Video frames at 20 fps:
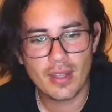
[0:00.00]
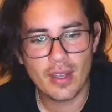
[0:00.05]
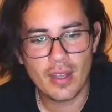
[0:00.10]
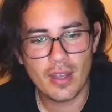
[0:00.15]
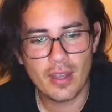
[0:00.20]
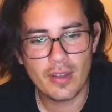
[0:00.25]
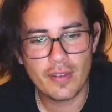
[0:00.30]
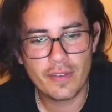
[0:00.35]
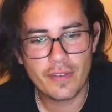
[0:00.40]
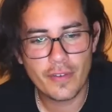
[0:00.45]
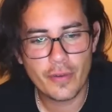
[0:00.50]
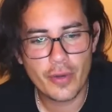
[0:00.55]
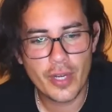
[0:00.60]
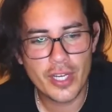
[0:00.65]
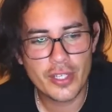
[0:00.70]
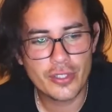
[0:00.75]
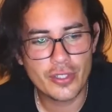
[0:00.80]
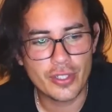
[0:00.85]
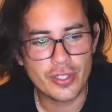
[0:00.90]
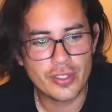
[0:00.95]
of
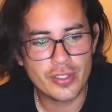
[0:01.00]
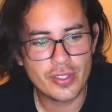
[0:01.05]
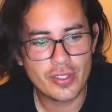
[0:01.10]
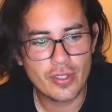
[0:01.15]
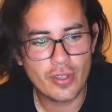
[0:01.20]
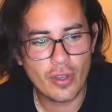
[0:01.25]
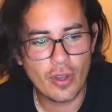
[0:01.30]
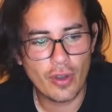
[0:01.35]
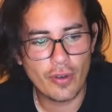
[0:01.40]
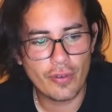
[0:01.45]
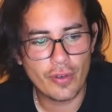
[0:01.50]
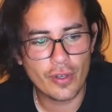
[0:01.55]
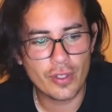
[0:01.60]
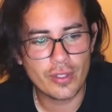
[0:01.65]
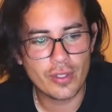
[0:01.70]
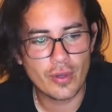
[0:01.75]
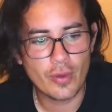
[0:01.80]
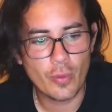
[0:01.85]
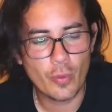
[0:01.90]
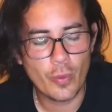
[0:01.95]
creatures
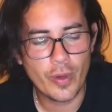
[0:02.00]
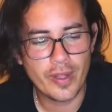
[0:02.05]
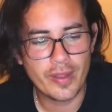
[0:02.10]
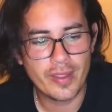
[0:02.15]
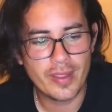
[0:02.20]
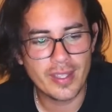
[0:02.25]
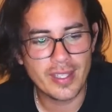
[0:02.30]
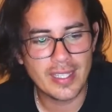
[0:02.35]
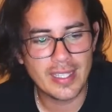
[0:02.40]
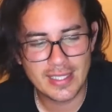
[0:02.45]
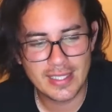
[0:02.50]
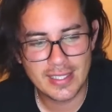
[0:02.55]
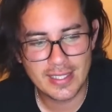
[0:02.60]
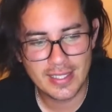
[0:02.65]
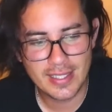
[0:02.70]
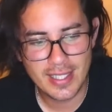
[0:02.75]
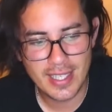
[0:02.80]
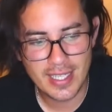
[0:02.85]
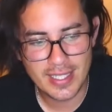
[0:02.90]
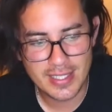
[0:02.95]
covered with
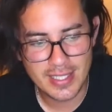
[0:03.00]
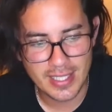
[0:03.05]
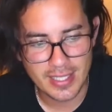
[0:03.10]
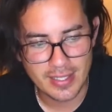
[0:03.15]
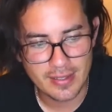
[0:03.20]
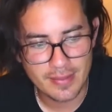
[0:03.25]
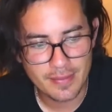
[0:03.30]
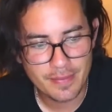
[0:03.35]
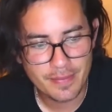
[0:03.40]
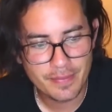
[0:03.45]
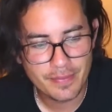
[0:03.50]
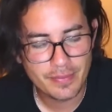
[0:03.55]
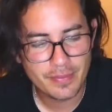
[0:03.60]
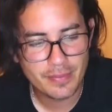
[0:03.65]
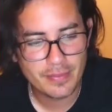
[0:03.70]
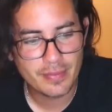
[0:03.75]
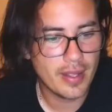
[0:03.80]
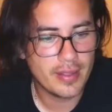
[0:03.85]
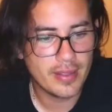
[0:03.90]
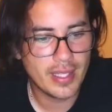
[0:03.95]
chitin
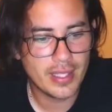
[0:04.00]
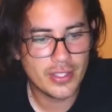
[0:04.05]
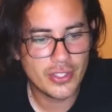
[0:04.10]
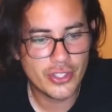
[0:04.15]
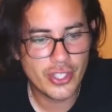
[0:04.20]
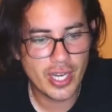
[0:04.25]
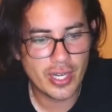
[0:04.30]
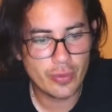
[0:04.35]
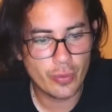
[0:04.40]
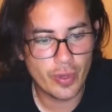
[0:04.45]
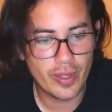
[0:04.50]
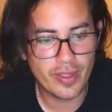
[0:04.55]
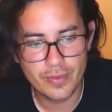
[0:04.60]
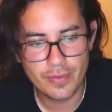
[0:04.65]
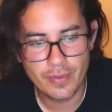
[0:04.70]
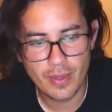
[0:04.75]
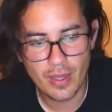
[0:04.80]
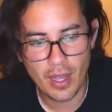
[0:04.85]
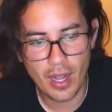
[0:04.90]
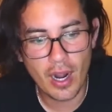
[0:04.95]
that share with
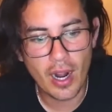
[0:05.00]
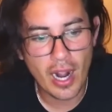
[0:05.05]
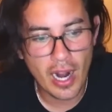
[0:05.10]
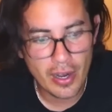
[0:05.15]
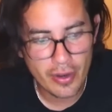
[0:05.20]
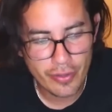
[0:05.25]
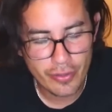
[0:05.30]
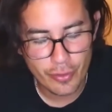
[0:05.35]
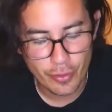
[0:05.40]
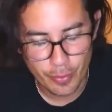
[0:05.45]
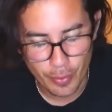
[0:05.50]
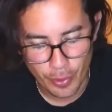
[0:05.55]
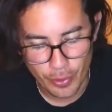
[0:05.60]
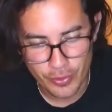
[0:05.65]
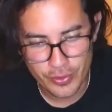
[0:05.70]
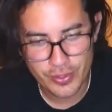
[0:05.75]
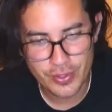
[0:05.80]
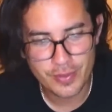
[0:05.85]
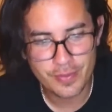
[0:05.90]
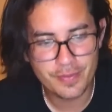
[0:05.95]

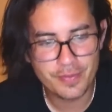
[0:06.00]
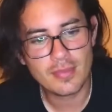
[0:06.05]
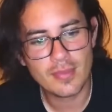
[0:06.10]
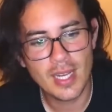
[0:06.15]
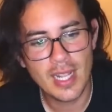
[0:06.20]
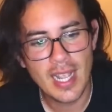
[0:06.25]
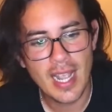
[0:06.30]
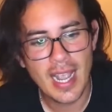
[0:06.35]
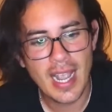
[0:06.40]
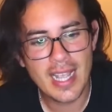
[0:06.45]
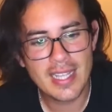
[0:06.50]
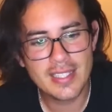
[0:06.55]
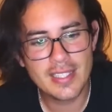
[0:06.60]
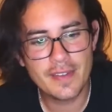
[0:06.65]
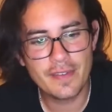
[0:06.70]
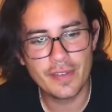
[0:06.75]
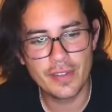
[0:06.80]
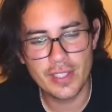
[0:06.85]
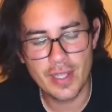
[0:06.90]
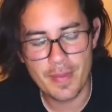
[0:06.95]
arthropods has the
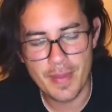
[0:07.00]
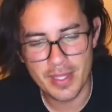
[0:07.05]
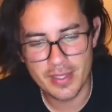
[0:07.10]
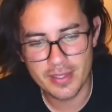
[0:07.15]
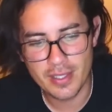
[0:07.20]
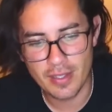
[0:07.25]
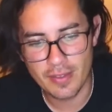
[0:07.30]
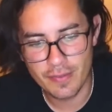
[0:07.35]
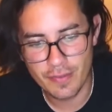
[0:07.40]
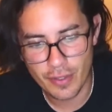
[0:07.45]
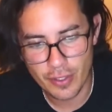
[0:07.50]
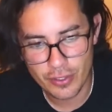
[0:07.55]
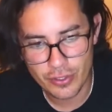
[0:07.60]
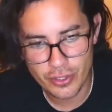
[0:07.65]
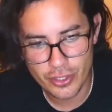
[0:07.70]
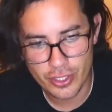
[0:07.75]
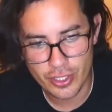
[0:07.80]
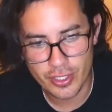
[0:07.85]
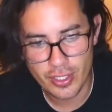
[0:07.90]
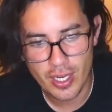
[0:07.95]
fundamental
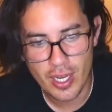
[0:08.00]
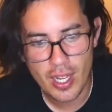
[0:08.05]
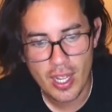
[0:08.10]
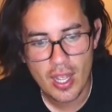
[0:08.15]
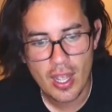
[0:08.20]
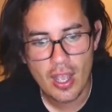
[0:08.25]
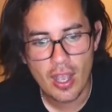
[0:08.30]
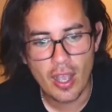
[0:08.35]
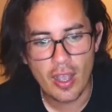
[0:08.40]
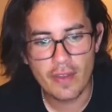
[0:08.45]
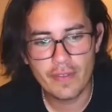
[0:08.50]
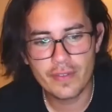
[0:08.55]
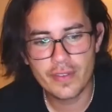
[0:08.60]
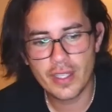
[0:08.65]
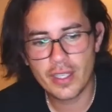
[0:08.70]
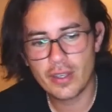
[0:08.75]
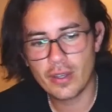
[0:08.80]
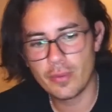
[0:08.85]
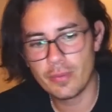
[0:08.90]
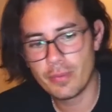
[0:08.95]
function of
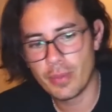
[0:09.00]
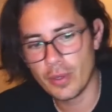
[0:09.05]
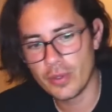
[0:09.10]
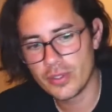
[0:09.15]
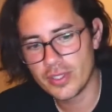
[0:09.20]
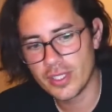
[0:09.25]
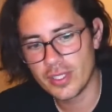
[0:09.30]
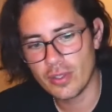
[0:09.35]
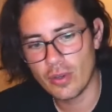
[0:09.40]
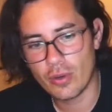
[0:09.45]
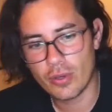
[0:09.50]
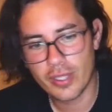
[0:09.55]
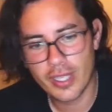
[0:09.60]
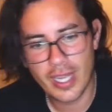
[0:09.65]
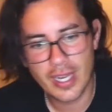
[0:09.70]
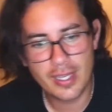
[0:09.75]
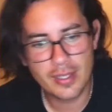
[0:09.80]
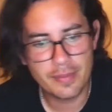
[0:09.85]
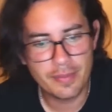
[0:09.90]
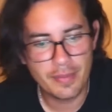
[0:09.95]
decomposing
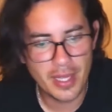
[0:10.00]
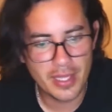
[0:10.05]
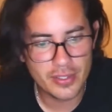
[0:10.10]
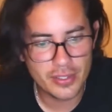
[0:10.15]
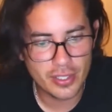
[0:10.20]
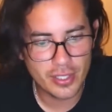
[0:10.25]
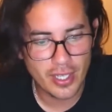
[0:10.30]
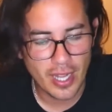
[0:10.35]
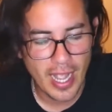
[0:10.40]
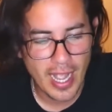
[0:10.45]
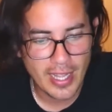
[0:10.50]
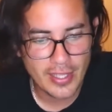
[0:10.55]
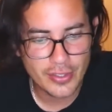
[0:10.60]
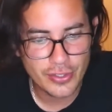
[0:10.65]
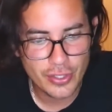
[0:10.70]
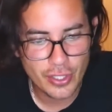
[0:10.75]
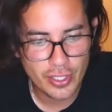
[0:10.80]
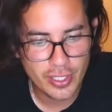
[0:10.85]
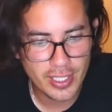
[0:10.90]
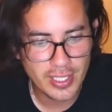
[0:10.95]
organic matter and
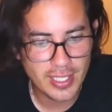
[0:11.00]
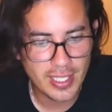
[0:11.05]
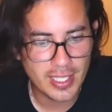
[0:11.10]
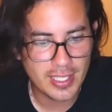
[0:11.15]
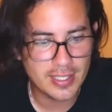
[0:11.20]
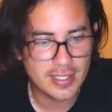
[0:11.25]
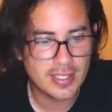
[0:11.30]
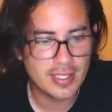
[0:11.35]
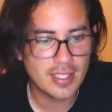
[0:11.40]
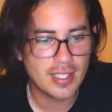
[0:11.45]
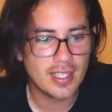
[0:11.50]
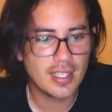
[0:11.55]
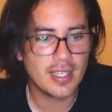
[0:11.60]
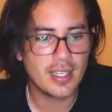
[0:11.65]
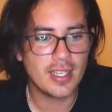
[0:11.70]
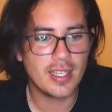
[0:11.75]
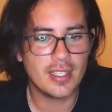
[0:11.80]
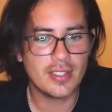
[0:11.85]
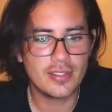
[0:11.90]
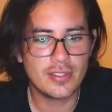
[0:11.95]
turning it
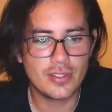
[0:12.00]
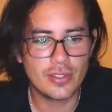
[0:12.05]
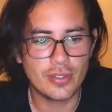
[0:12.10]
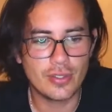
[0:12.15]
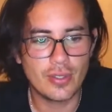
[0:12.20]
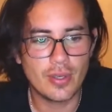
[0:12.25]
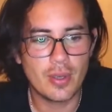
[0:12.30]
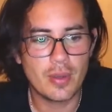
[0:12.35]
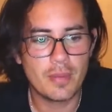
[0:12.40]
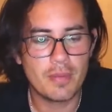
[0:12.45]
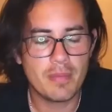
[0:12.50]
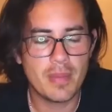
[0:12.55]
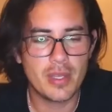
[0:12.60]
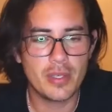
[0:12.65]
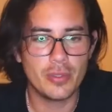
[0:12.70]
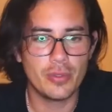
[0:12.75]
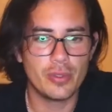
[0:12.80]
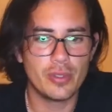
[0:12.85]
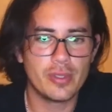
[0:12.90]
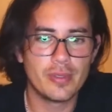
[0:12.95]
into
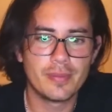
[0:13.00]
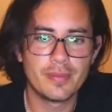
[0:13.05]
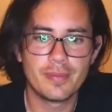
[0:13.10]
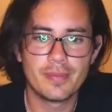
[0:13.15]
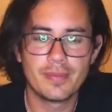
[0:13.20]
manure.